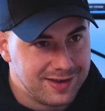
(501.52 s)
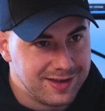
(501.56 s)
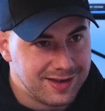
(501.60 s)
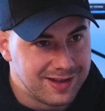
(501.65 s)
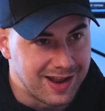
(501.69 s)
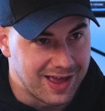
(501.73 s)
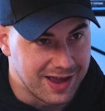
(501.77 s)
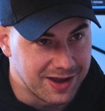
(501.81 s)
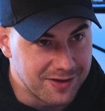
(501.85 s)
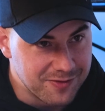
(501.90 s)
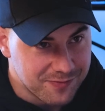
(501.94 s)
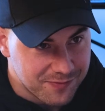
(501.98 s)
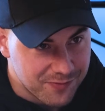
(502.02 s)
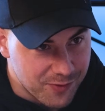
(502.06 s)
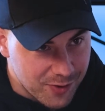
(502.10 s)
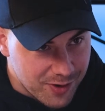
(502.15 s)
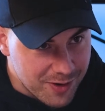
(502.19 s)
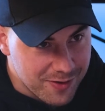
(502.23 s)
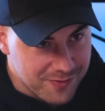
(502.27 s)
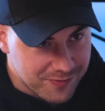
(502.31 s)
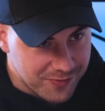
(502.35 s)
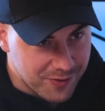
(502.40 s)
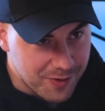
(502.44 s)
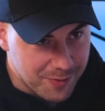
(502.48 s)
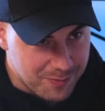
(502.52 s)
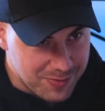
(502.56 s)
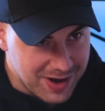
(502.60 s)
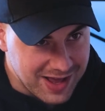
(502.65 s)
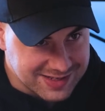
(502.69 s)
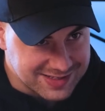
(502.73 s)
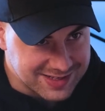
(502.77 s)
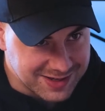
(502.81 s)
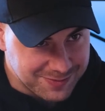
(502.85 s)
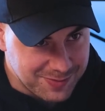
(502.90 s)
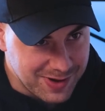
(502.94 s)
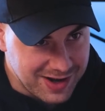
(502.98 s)
Like for a
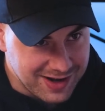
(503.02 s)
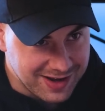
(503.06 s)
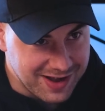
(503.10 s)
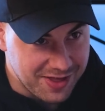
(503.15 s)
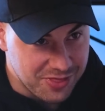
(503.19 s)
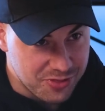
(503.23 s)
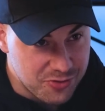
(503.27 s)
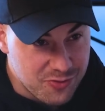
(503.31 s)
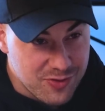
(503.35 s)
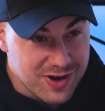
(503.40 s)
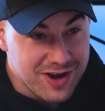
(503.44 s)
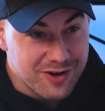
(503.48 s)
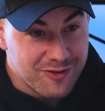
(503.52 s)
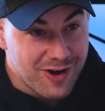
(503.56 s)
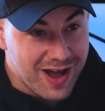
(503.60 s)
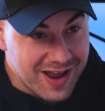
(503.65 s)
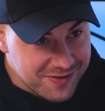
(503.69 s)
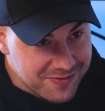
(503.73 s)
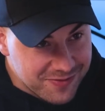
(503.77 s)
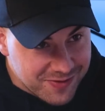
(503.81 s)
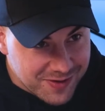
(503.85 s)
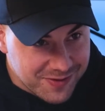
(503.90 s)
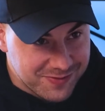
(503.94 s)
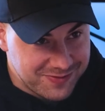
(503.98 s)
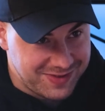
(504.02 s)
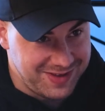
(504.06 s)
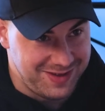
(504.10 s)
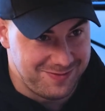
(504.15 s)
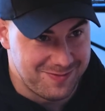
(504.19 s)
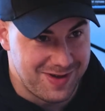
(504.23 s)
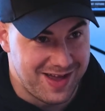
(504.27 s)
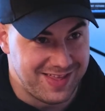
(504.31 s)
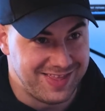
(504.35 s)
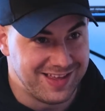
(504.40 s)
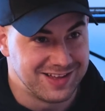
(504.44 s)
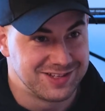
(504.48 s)
plastic pellet gun, R3.50, man,
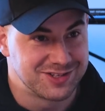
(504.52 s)
incredible.